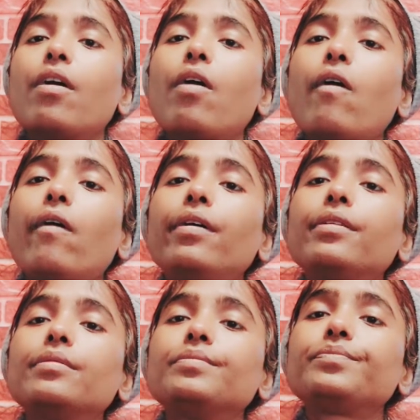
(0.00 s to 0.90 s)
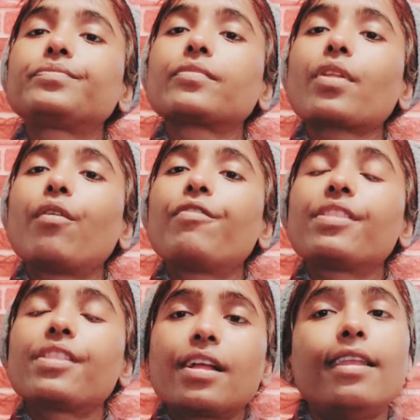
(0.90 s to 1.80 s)
or
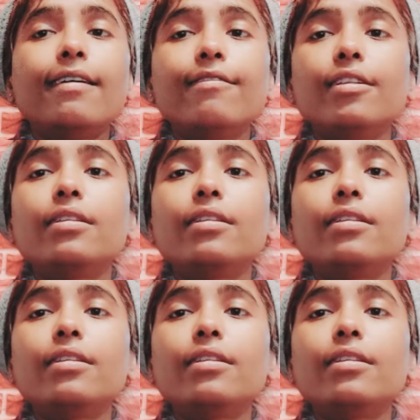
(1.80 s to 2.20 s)
physical level.